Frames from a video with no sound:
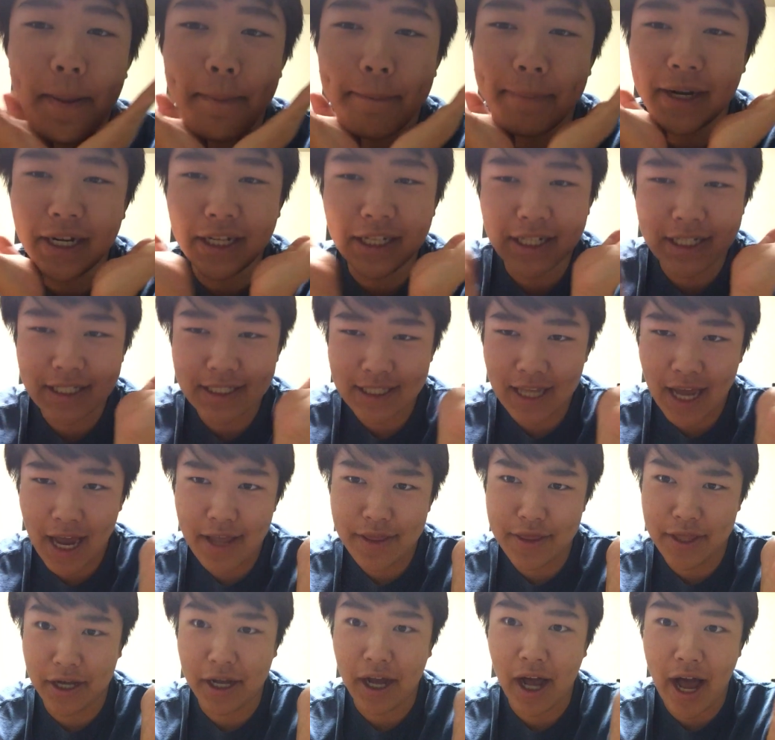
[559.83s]
putting
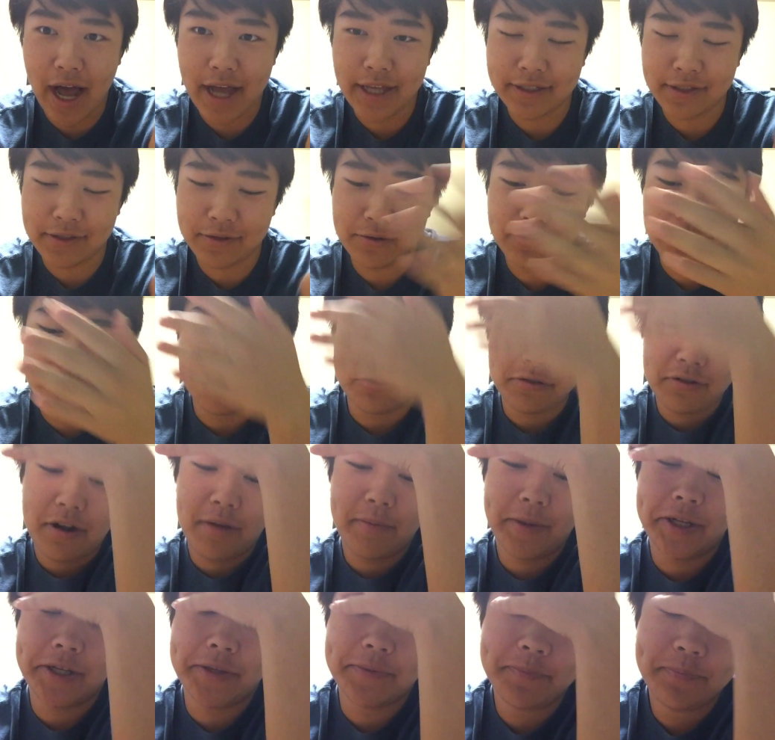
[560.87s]
aside the Kaistal
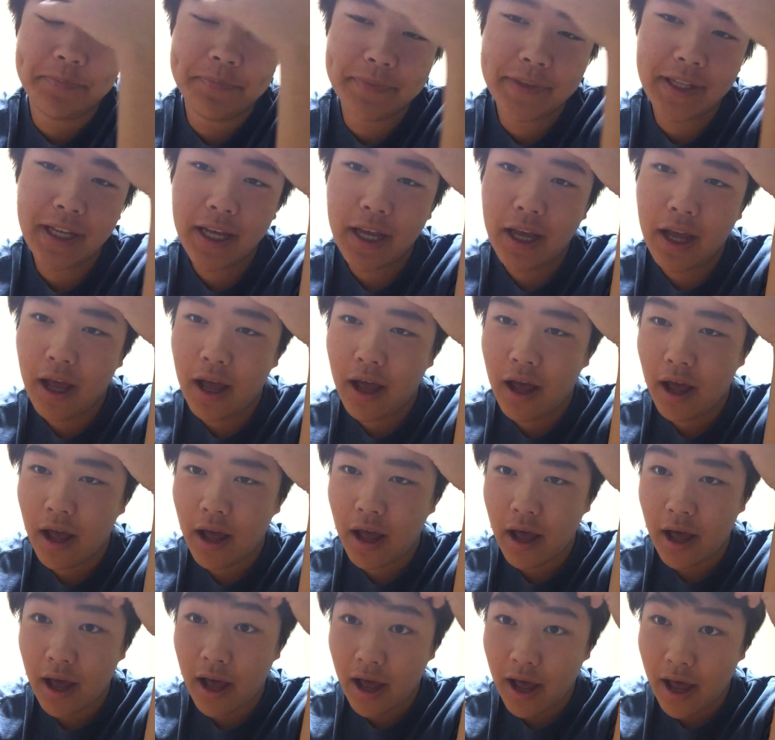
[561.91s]
drama,
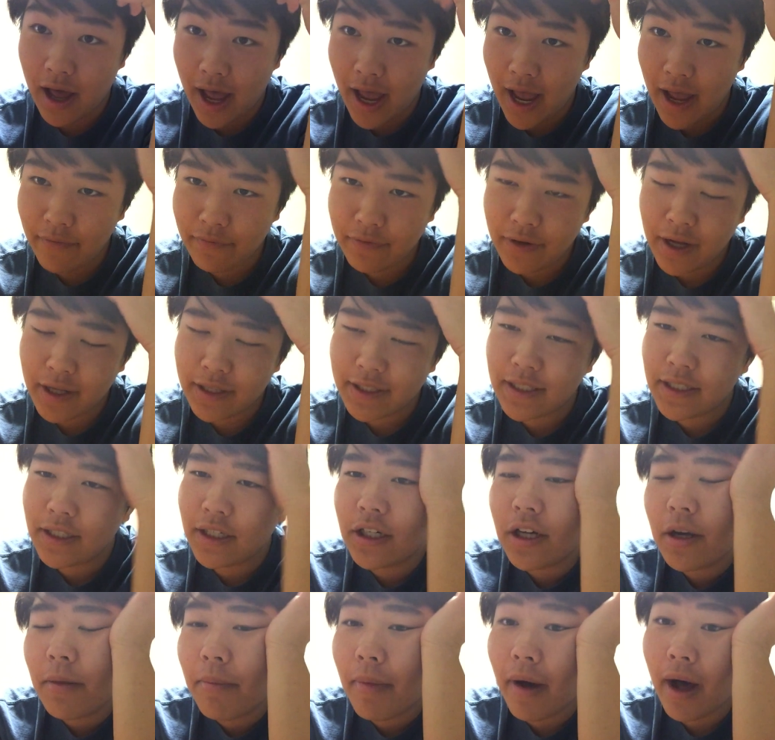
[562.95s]
I have not seen
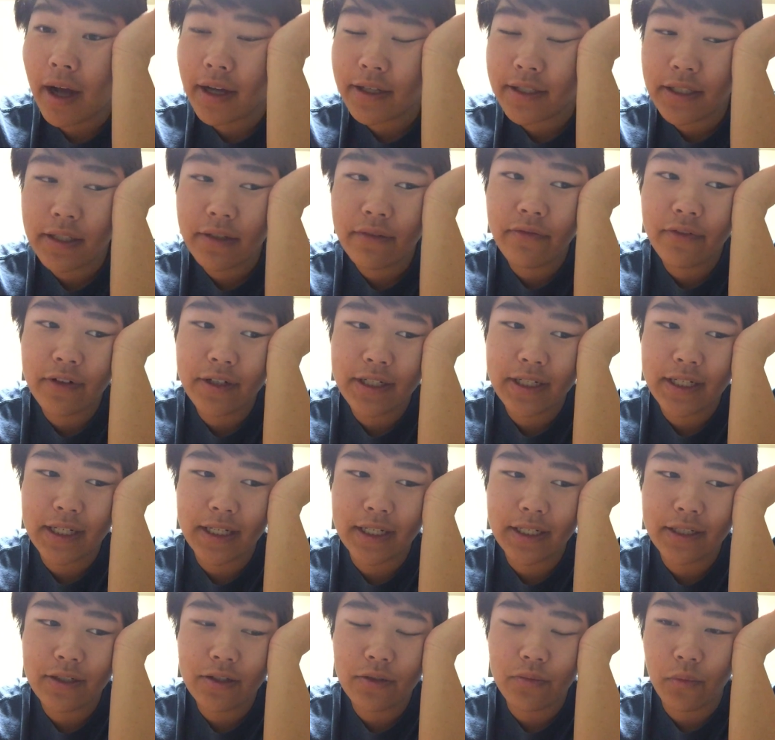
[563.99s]
an unboxing for
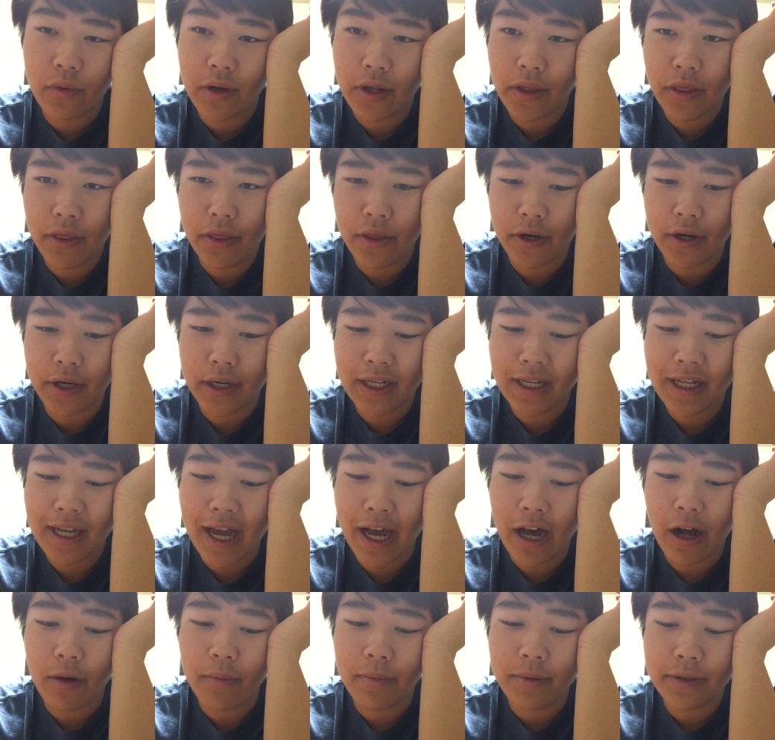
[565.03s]
Dean's 130
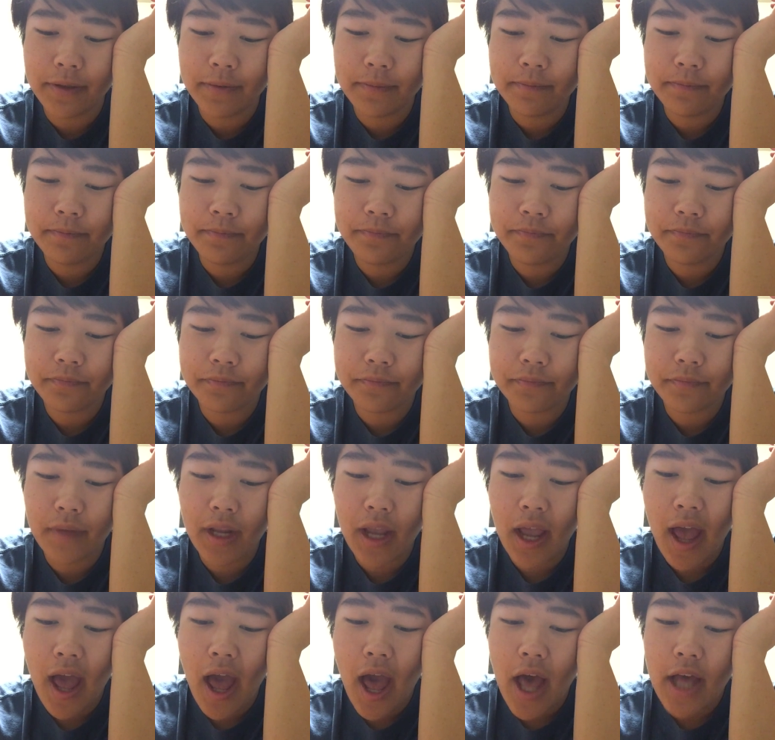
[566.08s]
album,
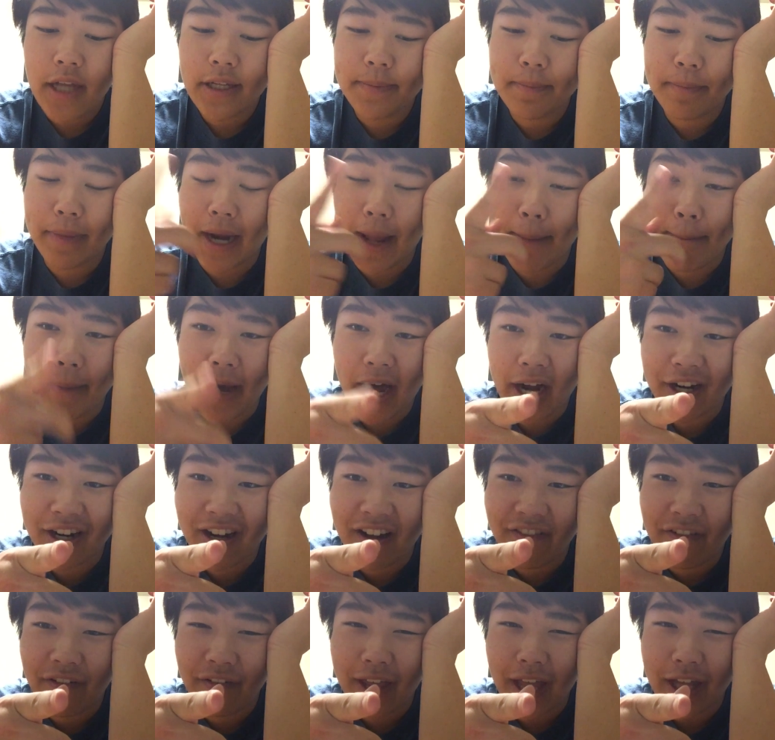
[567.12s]
but I bought it
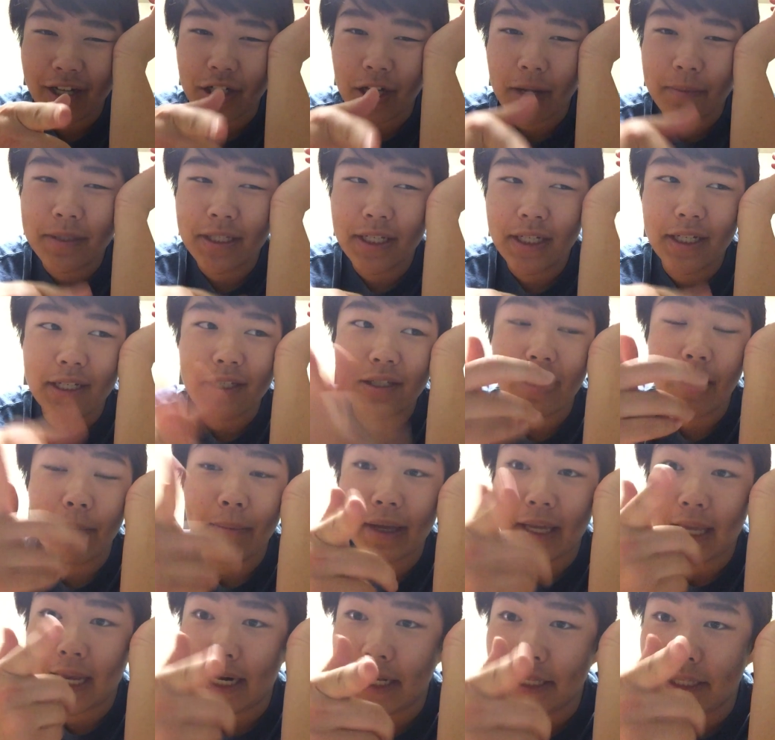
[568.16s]
off of Ketchup CD, so I'm
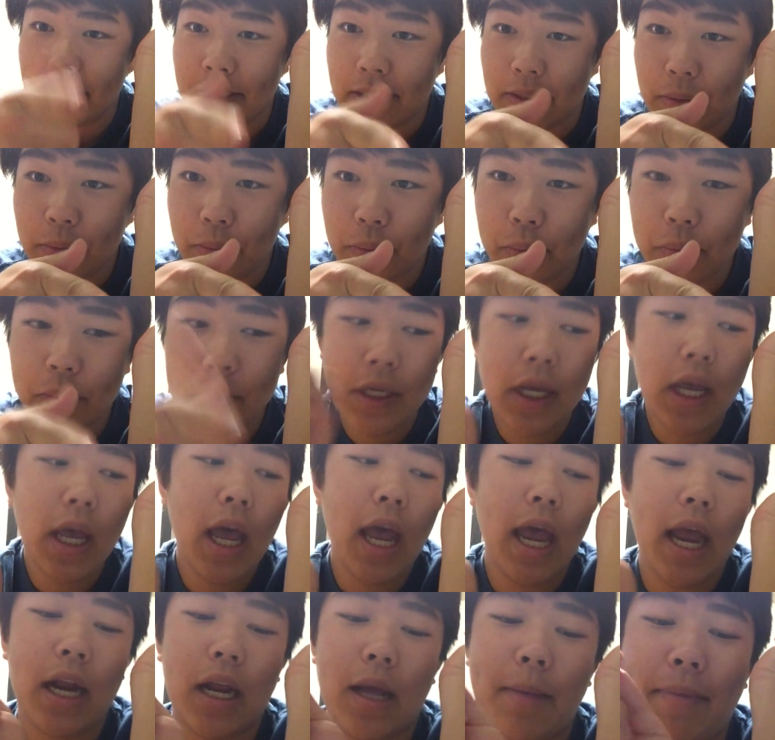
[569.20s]
gonna get it soon.
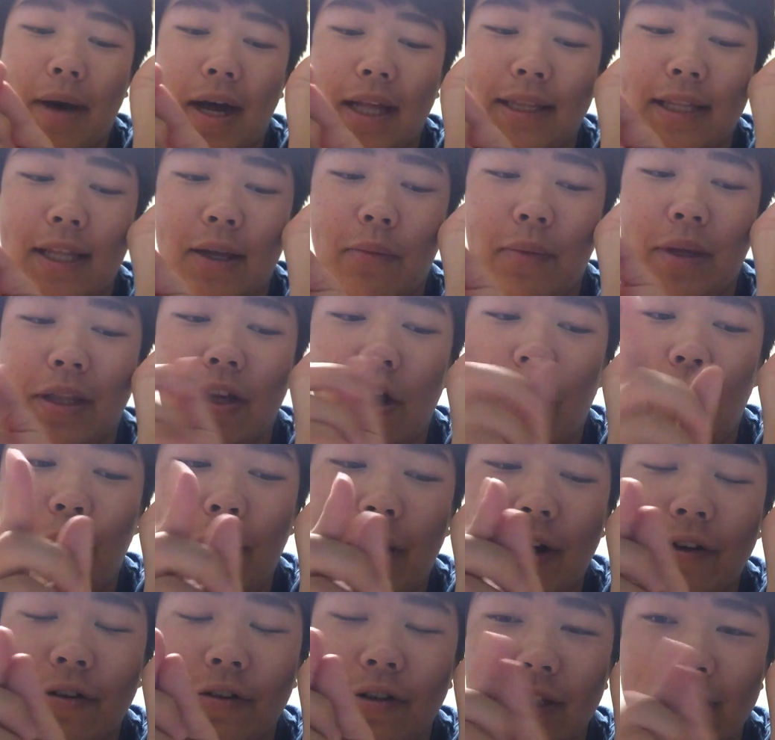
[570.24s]
And I bought that with Oh
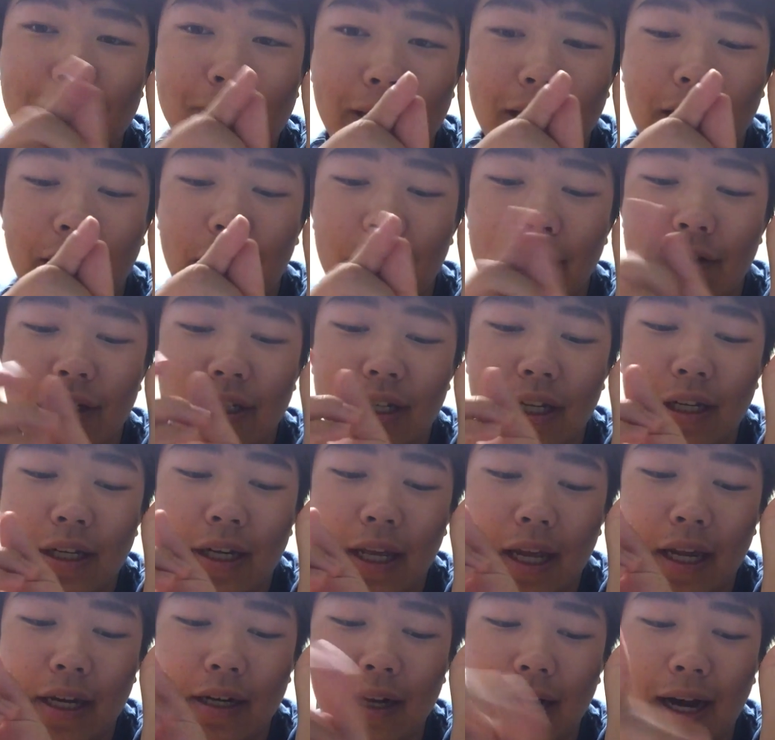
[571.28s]
My Girl's Pink Ocean
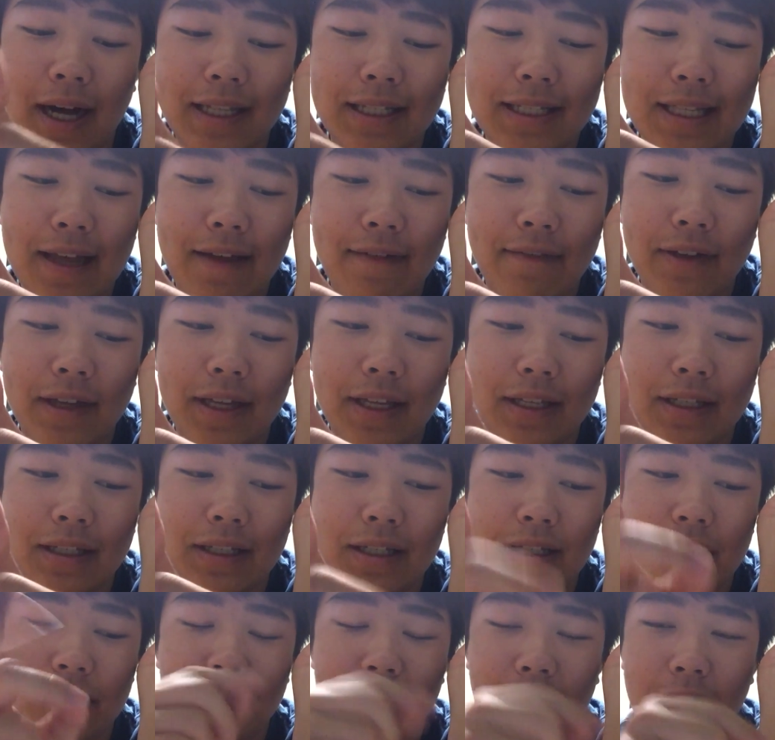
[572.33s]
and
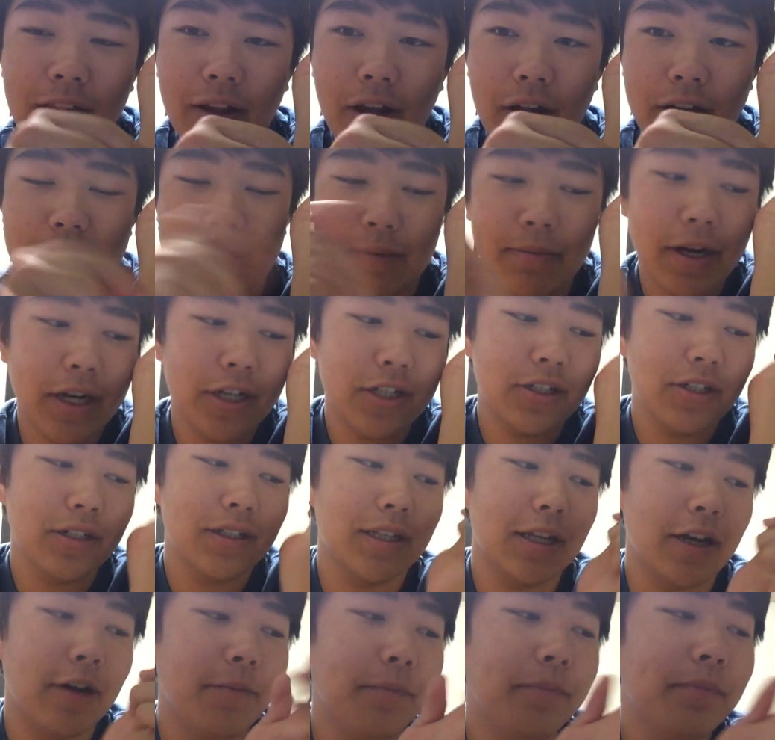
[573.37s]
GOT7's Flight Log Departure,
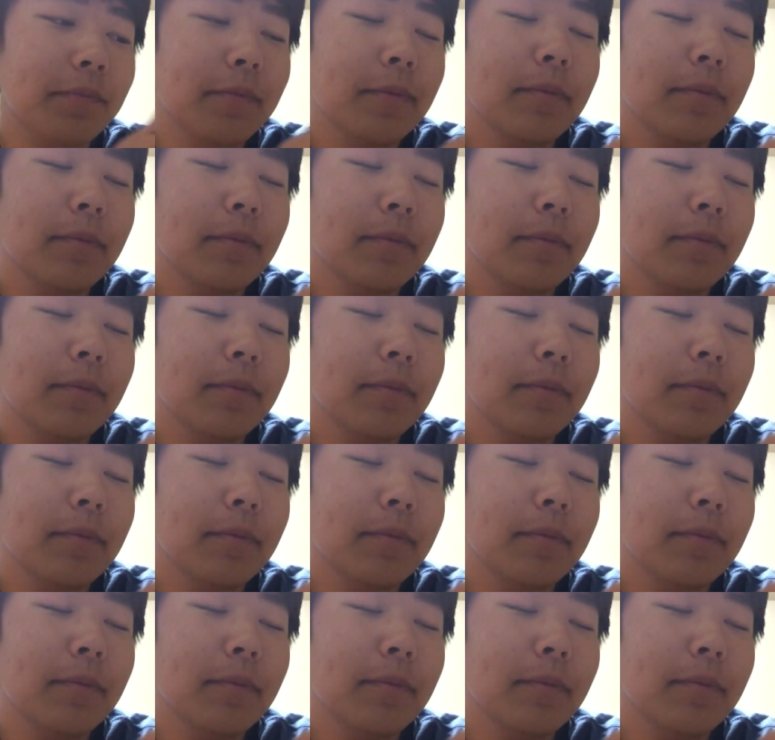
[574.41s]
so